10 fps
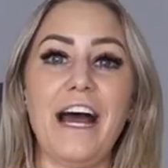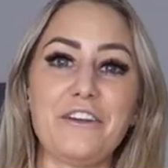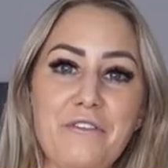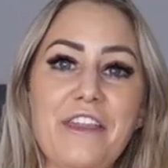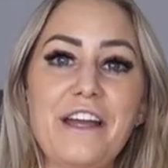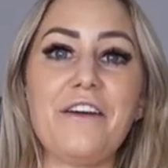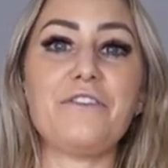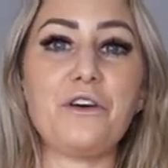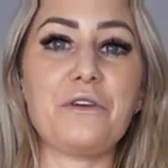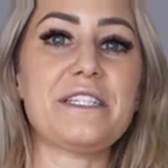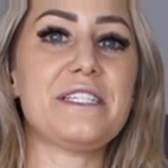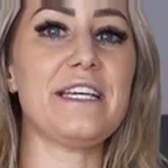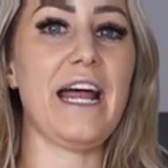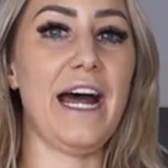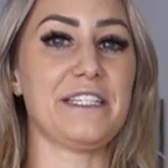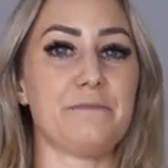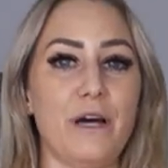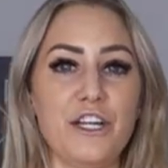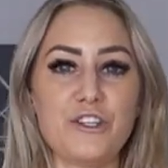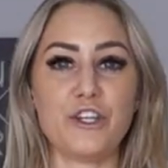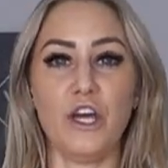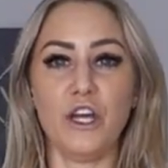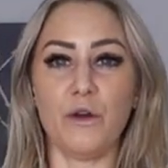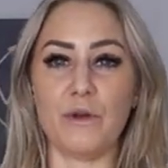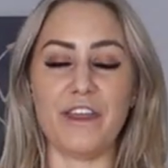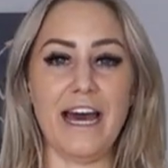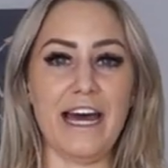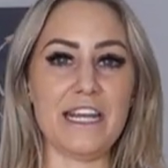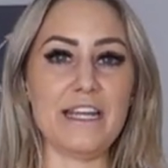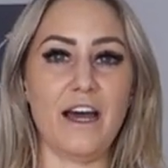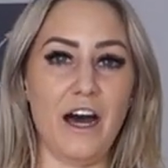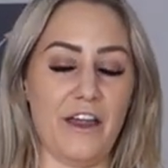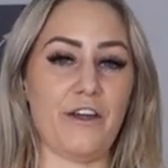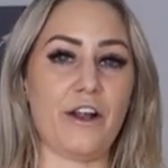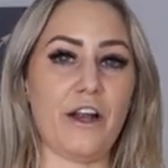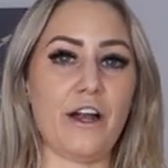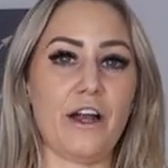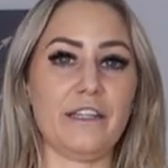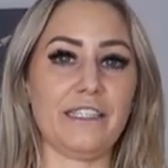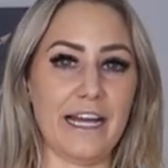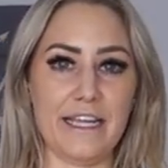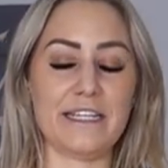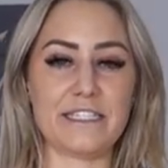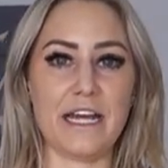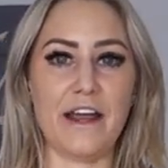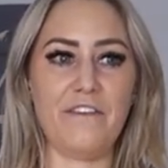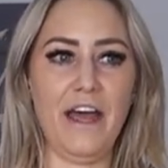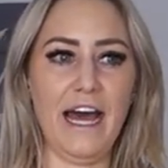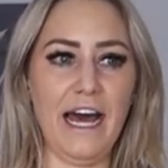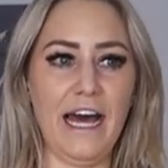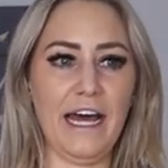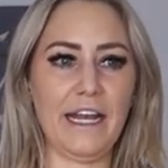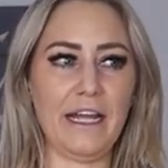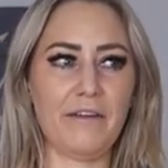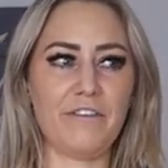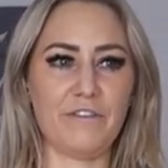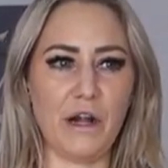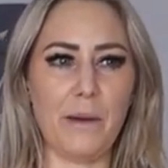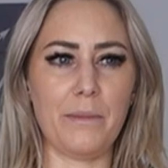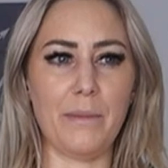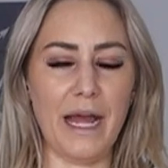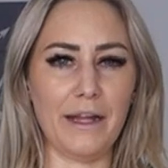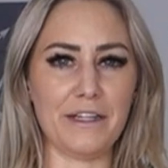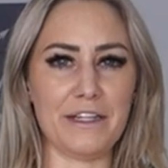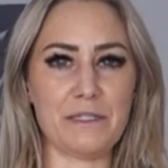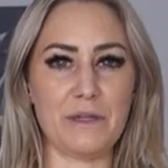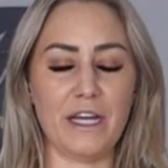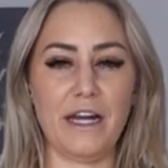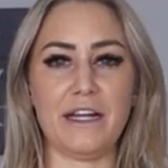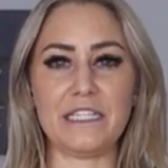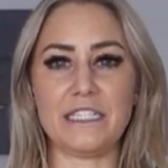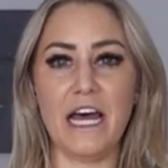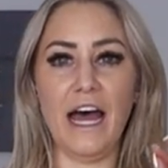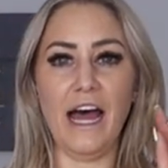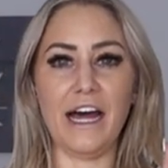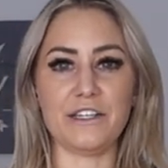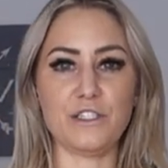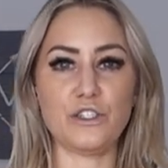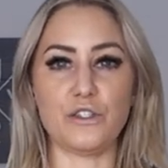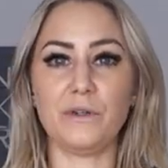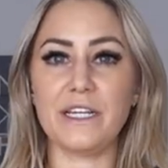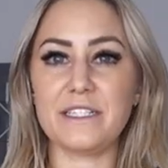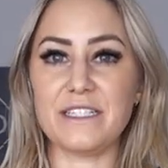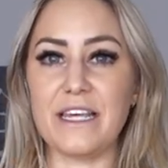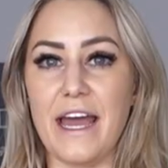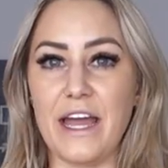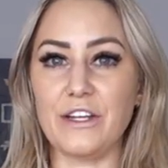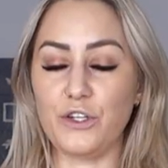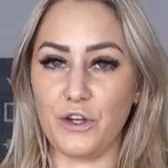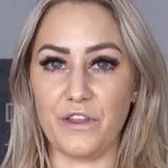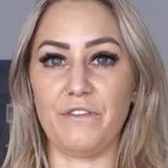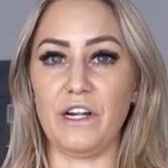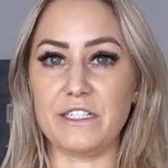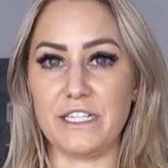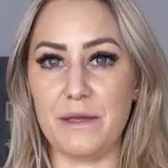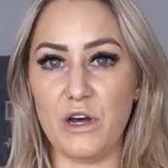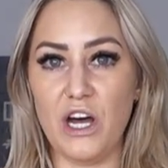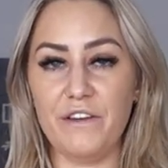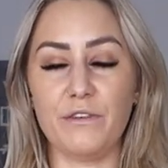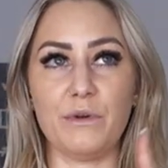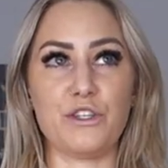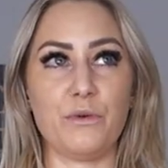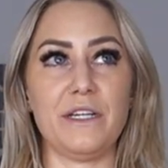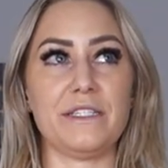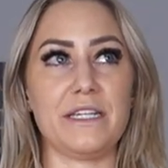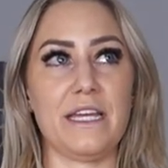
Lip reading: I don't think I've noticed it as much with any other leggings that I've had from Balance, because as soon as they took the front seam off, which was